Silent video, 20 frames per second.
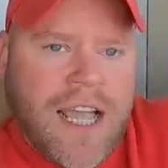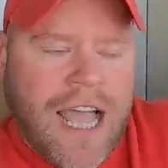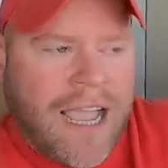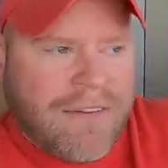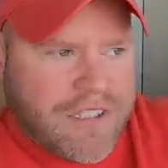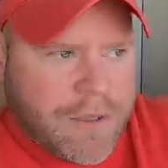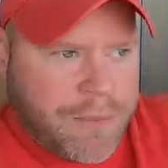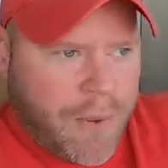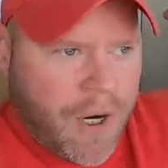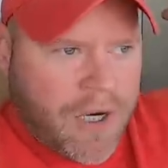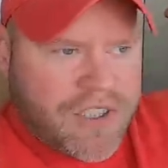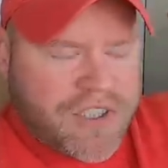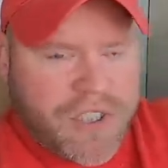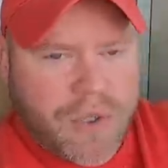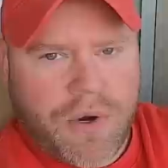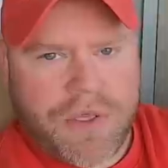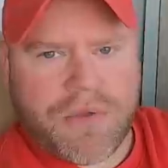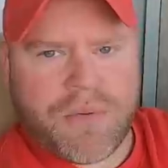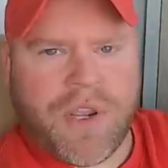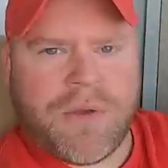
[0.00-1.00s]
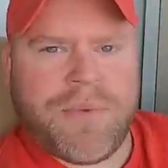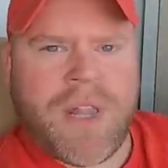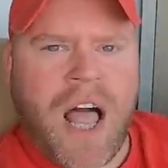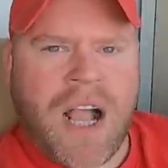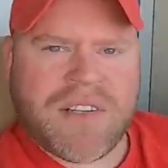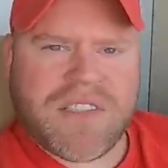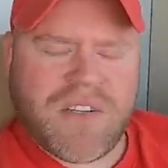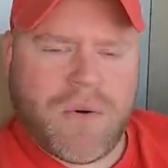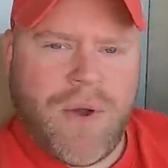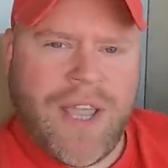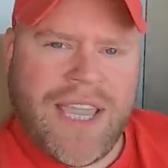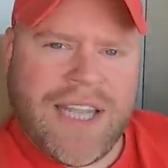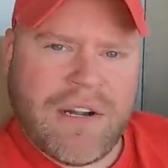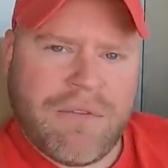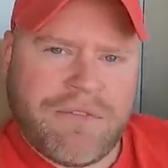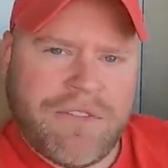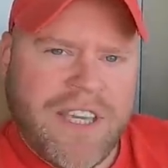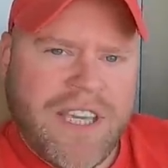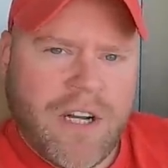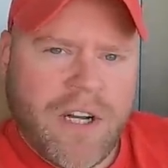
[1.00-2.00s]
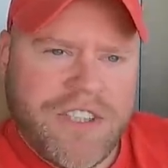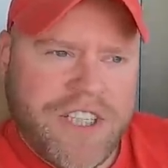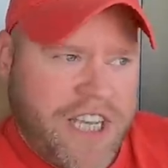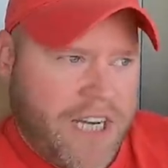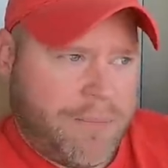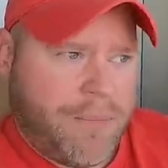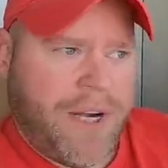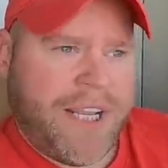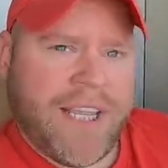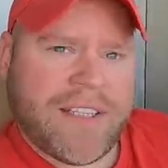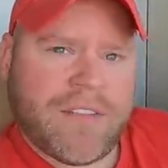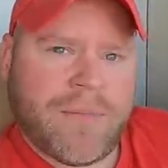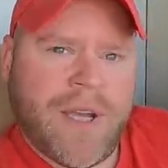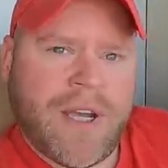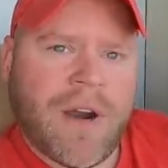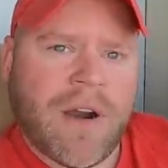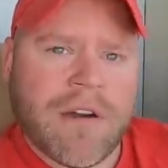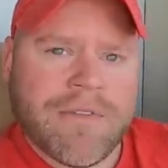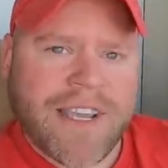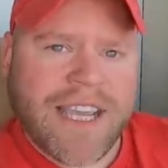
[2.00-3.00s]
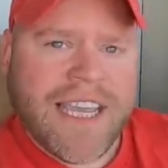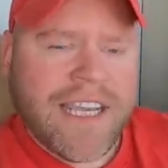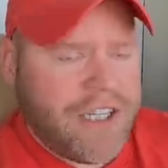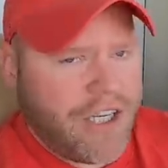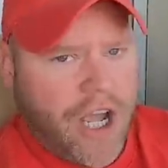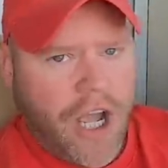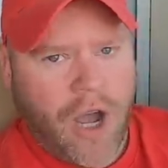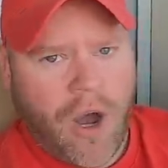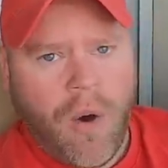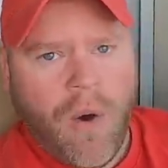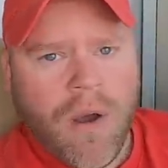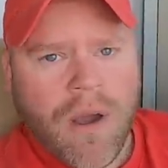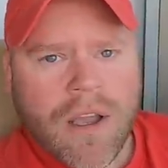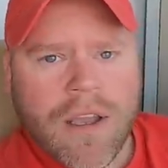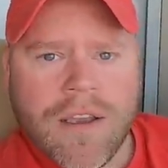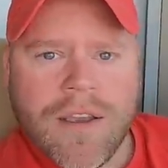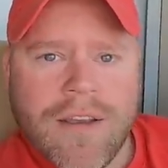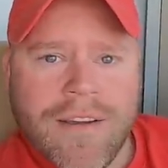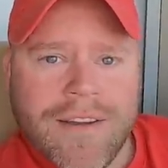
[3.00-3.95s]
I have to park 2 or 3 blocks away in a field. You gonna bring it to my RV? No.